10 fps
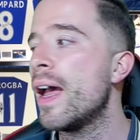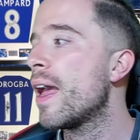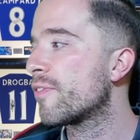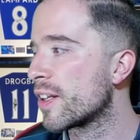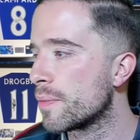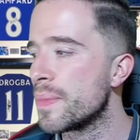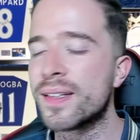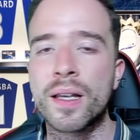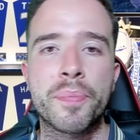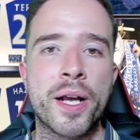If there's a
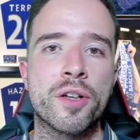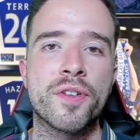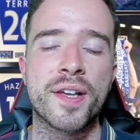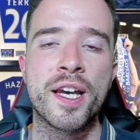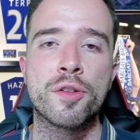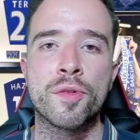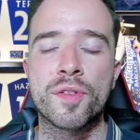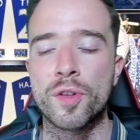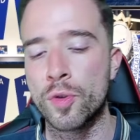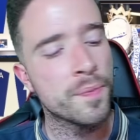meeting planned with his agent
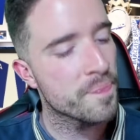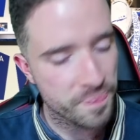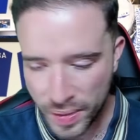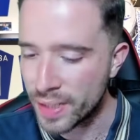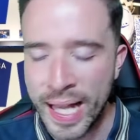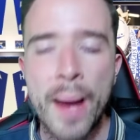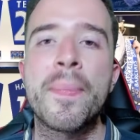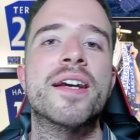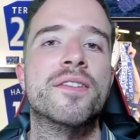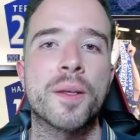soon, that
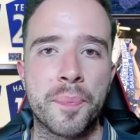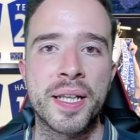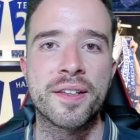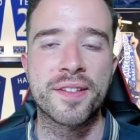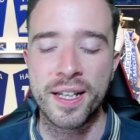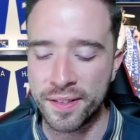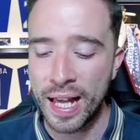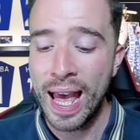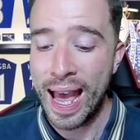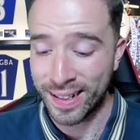makes complete sense.
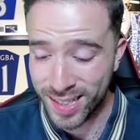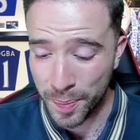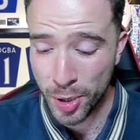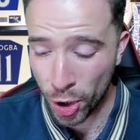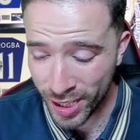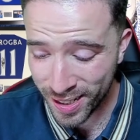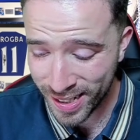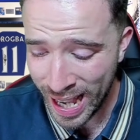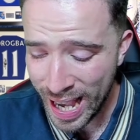And to be honest,